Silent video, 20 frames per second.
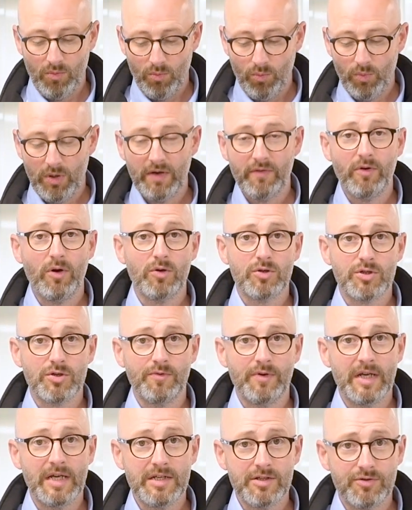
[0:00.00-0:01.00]
we have also
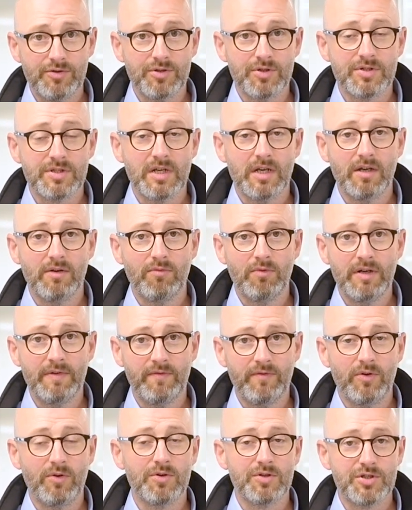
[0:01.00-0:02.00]
introduced a
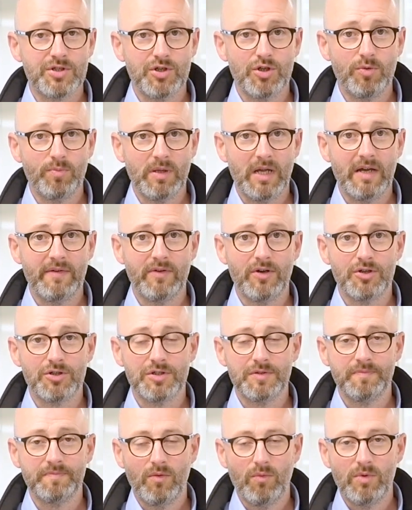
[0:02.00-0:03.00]
reinforced two-ply version,